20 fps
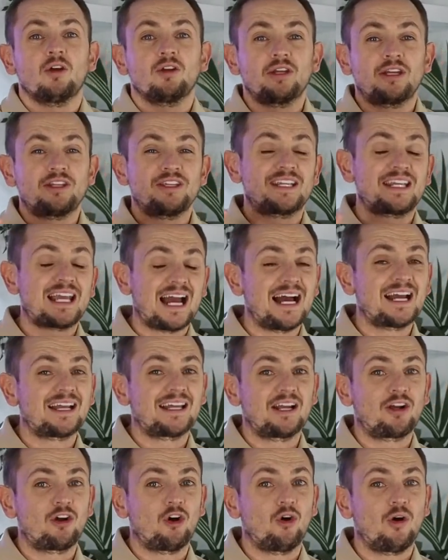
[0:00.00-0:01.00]
Now you can
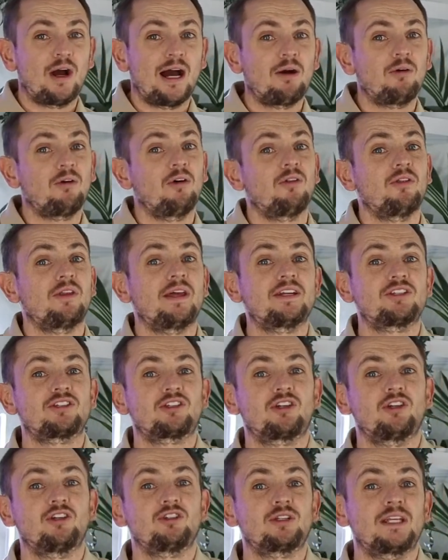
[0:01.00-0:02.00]
get caught out on this
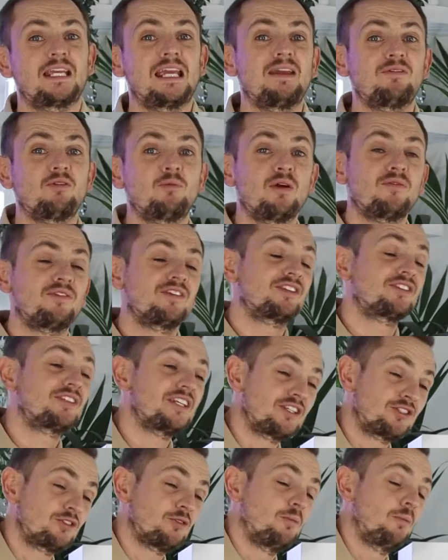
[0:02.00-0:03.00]
because even with a
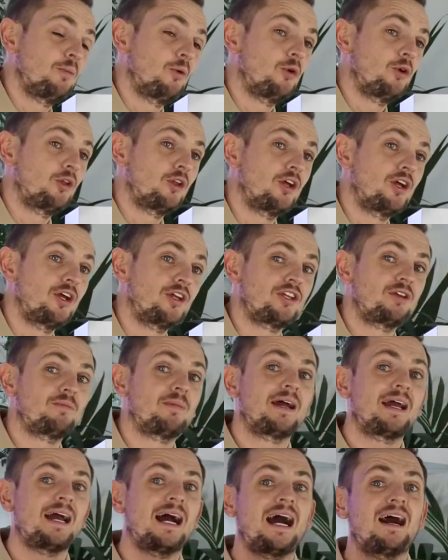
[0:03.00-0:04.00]
system boiler, you
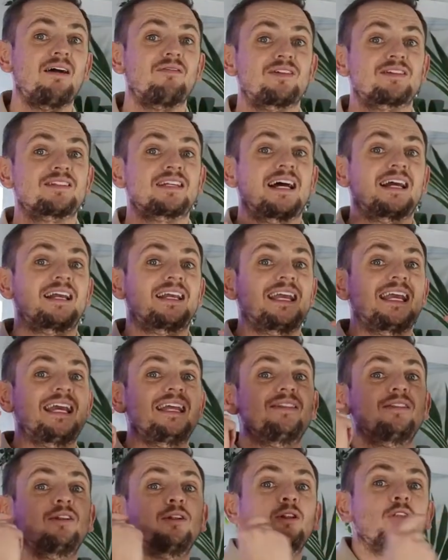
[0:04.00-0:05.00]
might have a tank
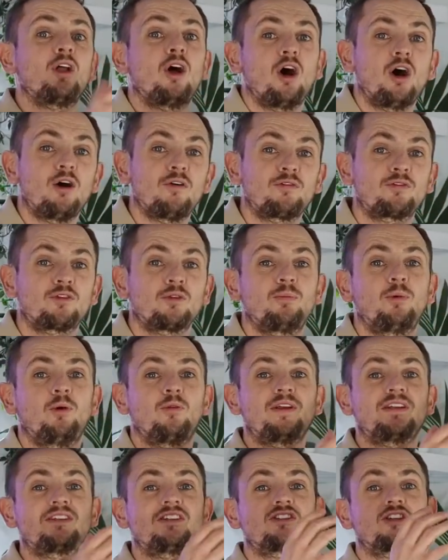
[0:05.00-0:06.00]
in the loft,
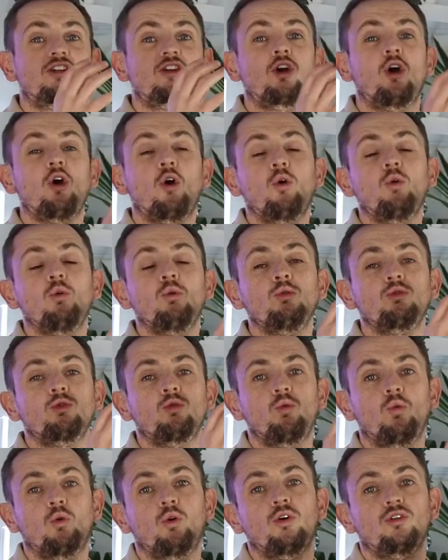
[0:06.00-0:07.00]
but this is a cold
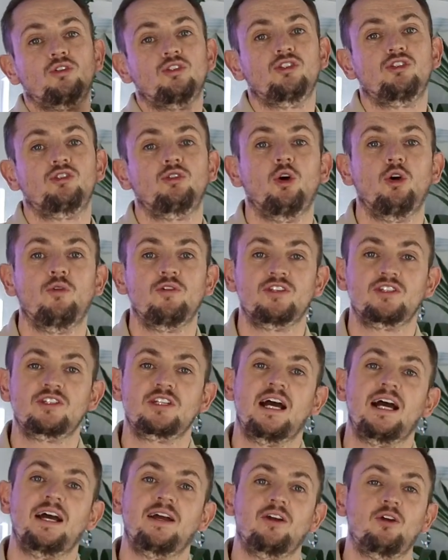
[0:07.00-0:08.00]
water storage
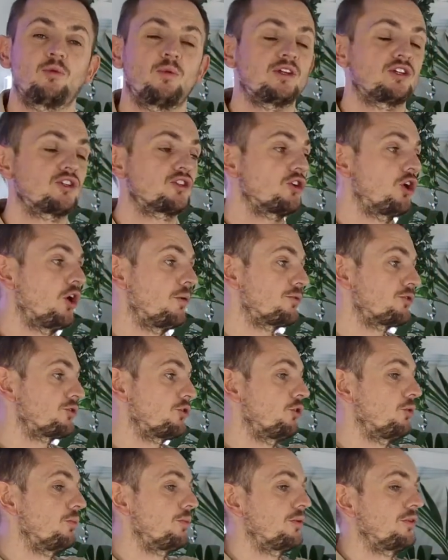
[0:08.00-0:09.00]
tank which tops
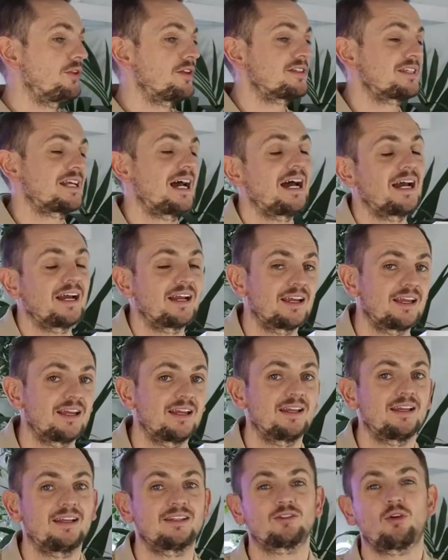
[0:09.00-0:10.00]
up the tank.
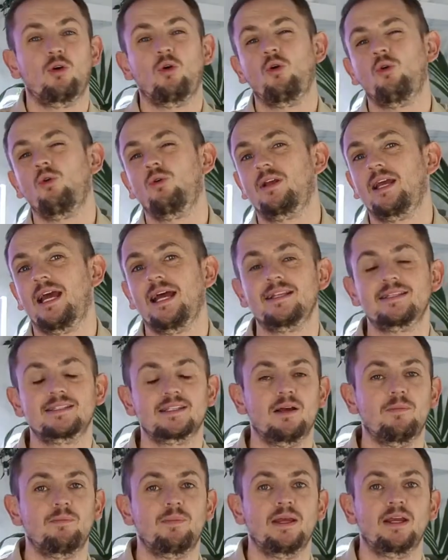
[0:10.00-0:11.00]
It all gets
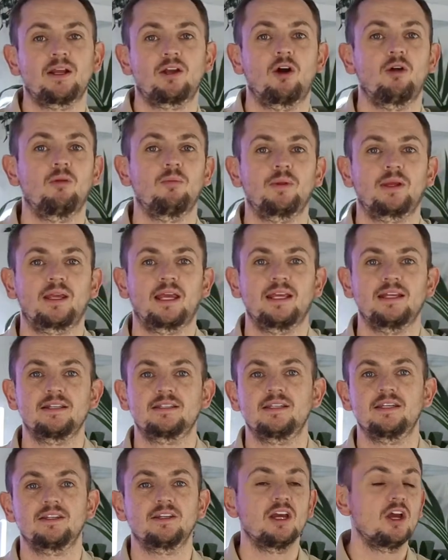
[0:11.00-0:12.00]
a bit
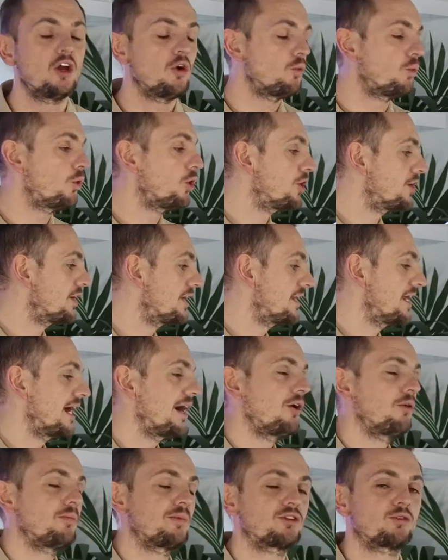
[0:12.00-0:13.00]
complicated. Working
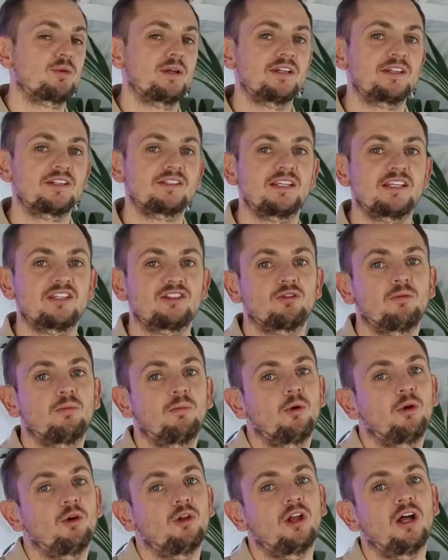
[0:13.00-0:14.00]
out between a system
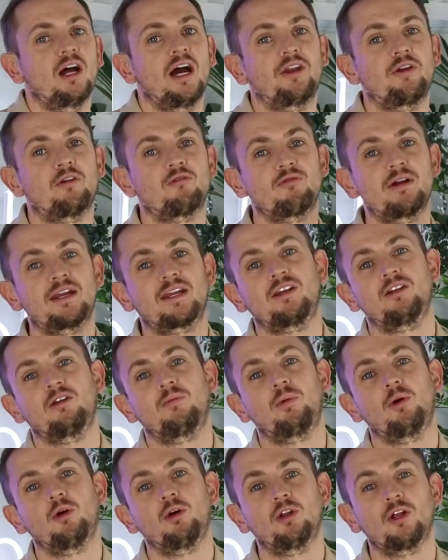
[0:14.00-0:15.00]
boiler and a regular
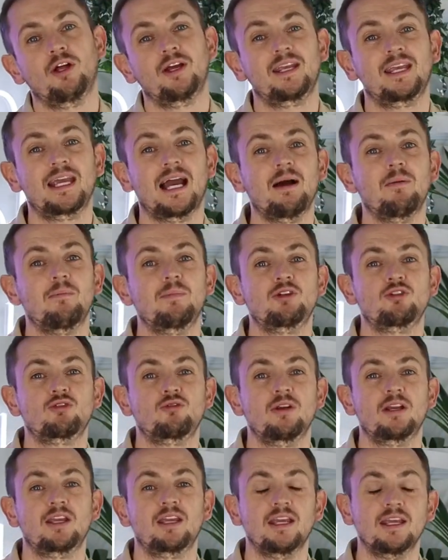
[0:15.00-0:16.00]
boiler can be
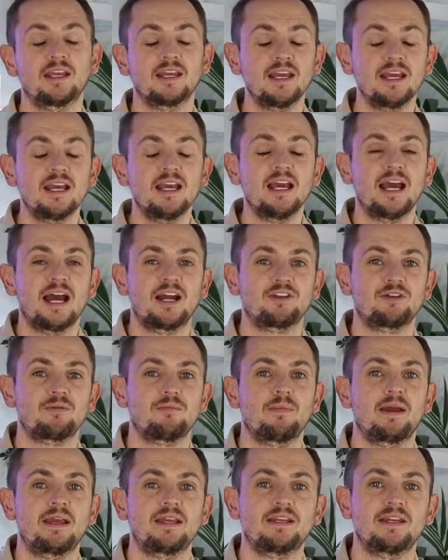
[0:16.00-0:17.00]
tricky and you
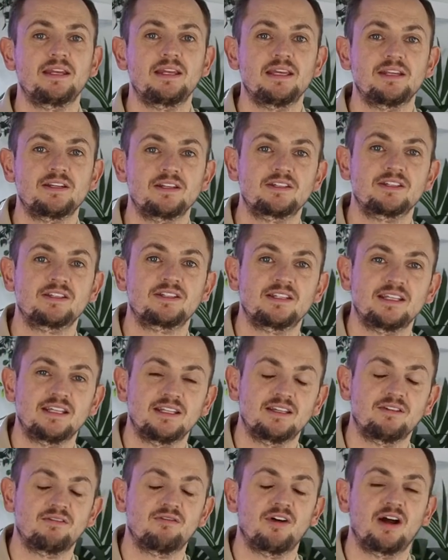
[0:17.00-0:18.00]
may need to
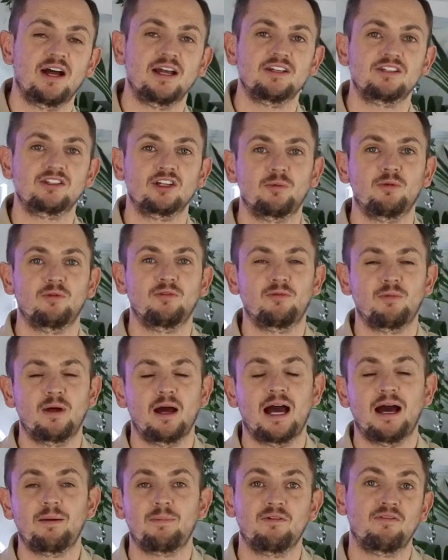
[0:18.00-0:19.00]
seek the advice of a,
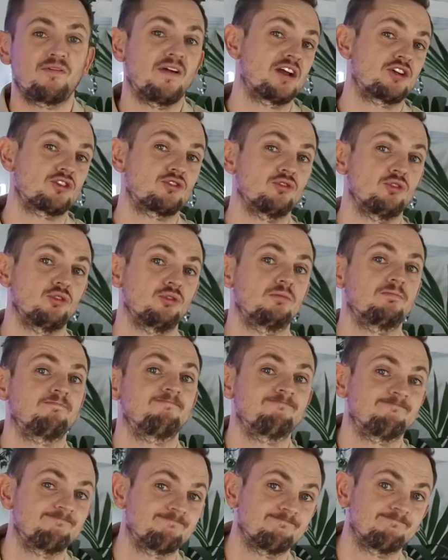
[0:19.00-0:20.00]
a professional
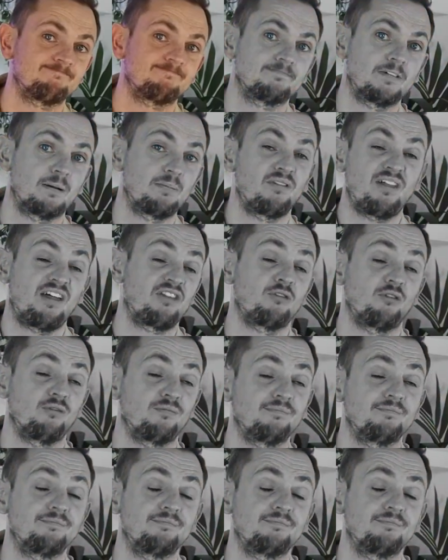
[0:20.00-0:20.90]
pfeffer.